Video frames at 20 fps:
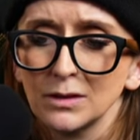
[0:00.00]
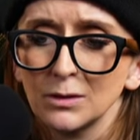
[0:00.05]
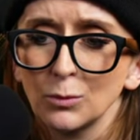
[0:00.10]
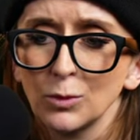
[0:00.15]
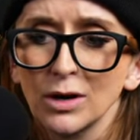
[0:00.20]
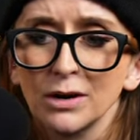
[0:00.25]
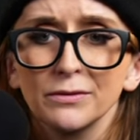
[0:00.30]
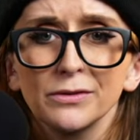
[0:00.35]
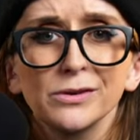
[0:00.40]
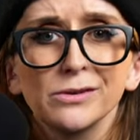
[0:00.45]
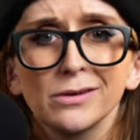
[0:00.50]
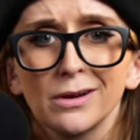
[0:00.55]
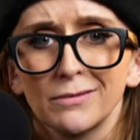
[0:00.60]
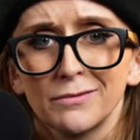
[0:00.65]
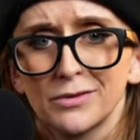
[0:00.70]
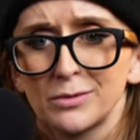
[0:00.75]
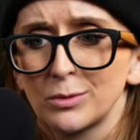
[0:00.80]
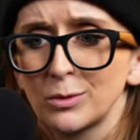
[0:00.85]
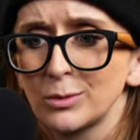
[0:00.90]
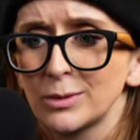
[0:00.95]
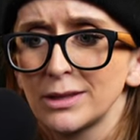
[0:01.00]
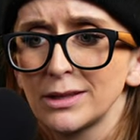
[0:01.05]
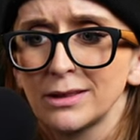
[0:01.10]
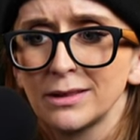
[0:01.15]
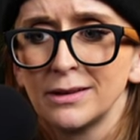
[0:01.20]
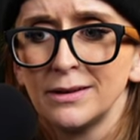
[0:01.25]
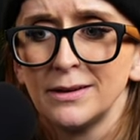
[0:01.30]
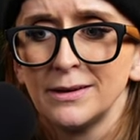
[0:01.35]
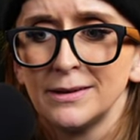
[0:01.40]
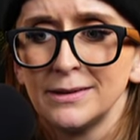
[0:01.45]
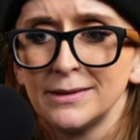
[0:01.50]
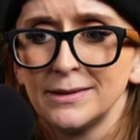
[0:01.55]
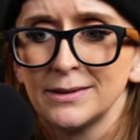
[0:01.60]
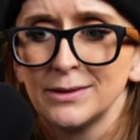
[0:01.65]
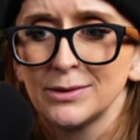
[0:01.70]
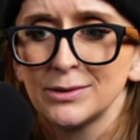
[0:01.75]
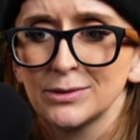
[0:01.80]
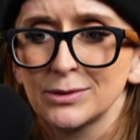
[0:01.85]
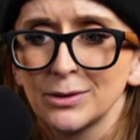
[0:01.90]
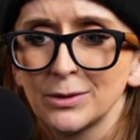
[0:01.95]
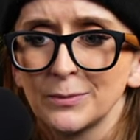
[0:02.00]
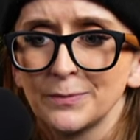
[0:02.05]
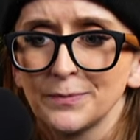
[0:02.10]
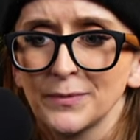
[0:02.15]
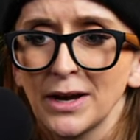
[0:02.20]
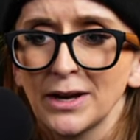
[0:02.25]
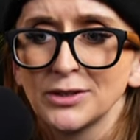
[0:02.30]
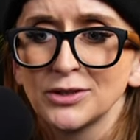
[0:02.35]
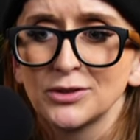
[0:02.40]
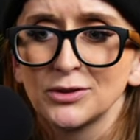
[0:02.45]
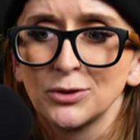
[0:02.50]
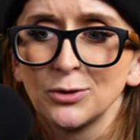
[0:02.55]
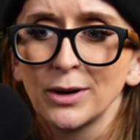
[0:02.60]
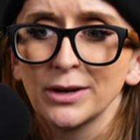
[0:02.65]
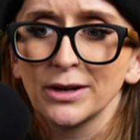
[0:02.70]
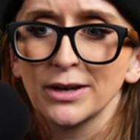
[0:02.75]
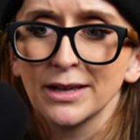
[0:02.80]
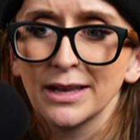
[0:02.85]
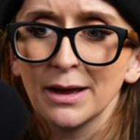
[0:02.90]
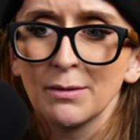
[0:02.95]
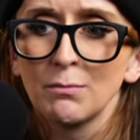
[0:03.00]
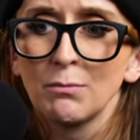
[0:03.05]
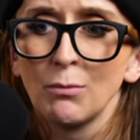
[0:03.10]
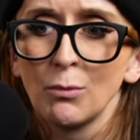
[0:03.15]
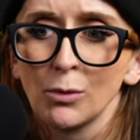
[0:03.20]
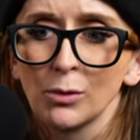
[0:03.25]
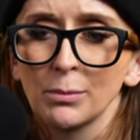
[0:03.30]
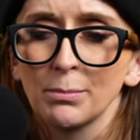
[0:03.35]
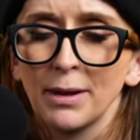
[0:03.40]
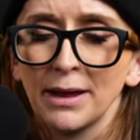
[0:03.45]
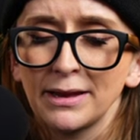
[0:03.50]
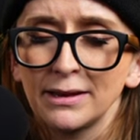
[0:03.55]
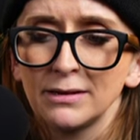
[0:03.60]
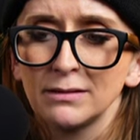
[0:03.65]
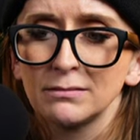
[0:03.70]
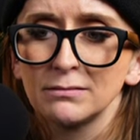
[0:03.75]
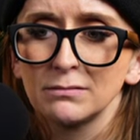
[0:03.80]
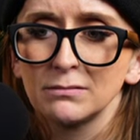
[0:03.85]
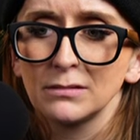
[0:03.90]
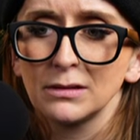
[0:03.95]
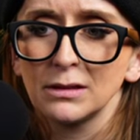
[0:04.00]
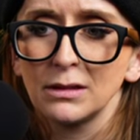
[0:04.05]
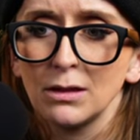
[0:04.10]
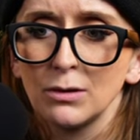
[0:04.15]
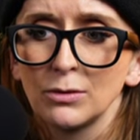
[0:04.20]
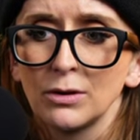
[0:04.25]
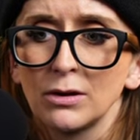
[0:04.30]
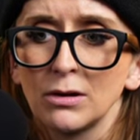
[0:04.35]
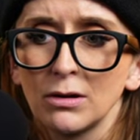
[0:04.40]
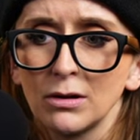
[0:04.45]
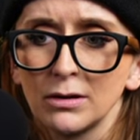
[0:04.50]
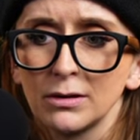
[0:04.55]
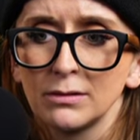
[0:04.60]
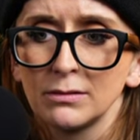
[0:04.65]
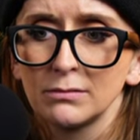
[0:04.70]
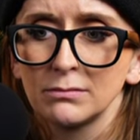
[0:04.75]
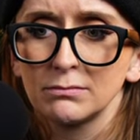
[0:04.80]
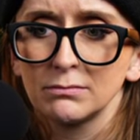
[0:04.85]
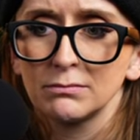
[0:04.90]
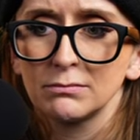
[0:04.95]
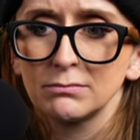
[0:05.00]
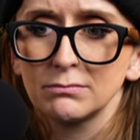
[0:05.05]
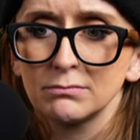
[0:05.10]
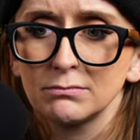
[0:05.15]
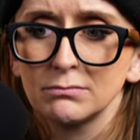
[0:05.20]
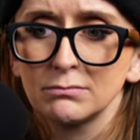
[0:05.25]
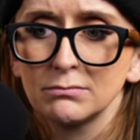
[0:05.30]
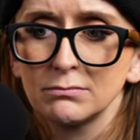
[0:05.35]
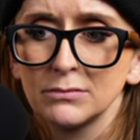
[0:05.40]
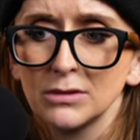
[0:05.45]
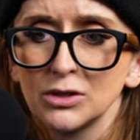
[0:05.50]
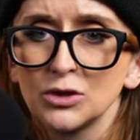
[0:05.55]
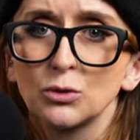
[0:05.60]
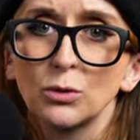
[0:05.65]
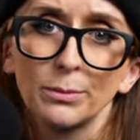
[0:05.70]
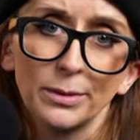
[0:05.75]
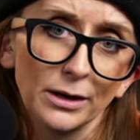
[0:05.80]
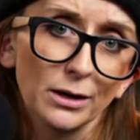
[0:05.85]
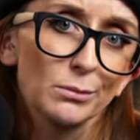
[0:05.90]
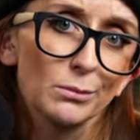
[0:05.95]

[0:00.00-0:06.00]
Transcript: whatever you're comfortable with. So I just knew I could get more paint loaded on to a bigger